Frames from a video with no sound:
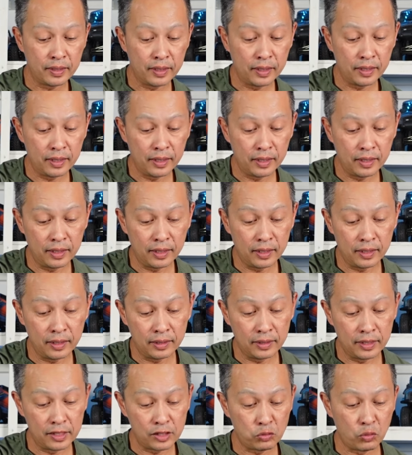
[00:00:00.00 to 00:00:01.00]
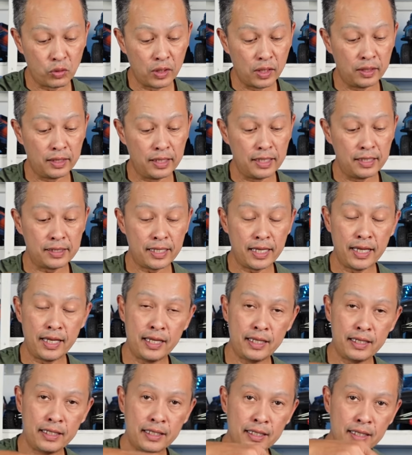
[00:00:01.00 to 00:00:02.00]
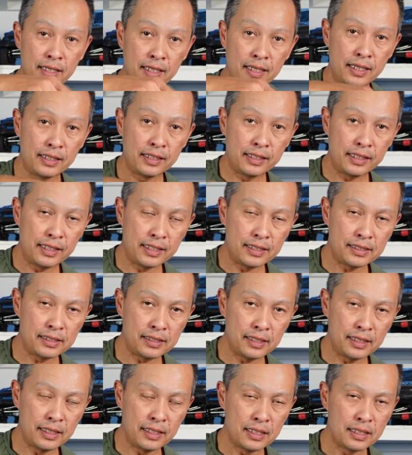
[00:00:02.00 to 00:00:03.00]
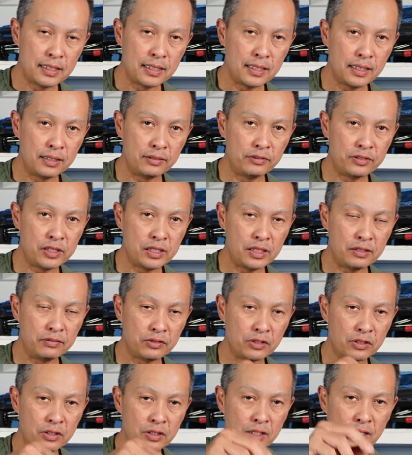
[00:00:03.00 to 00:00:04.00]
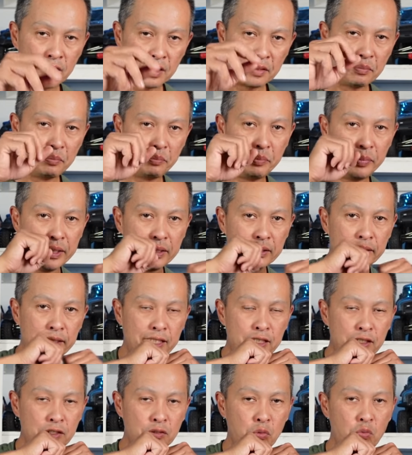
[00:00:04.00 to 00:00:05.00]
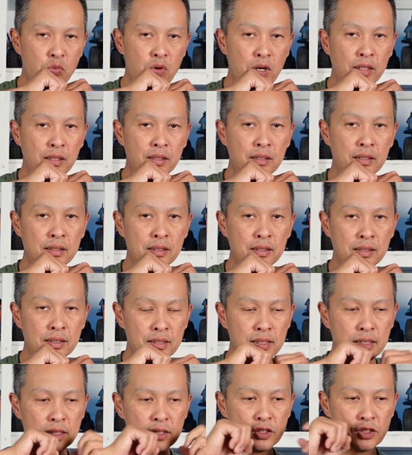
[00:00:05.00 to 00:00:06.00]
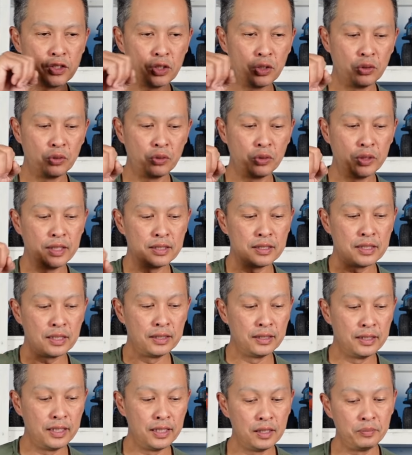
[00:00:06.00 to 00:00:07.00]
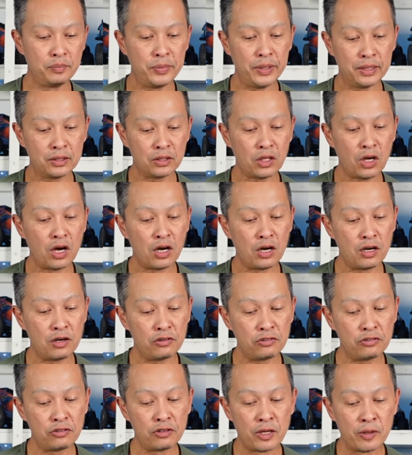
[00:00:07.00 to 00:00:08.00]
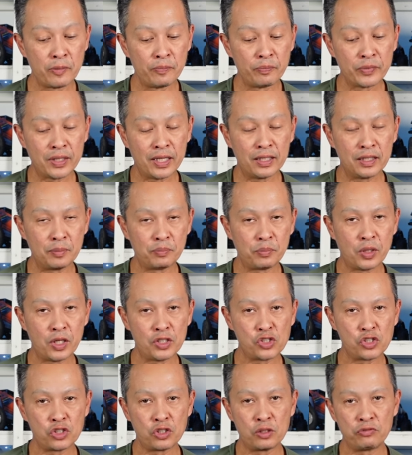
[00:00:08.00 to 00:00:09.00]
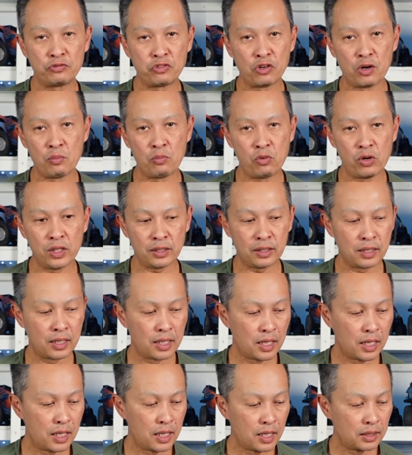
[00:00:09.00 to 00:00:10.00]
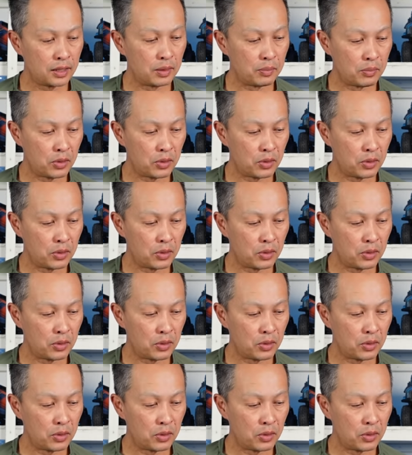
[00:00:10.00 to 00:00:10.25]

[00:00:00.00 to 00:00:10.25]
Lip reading: and this one is an ESC and receiver built into one. So it's a little bit of a departure from what the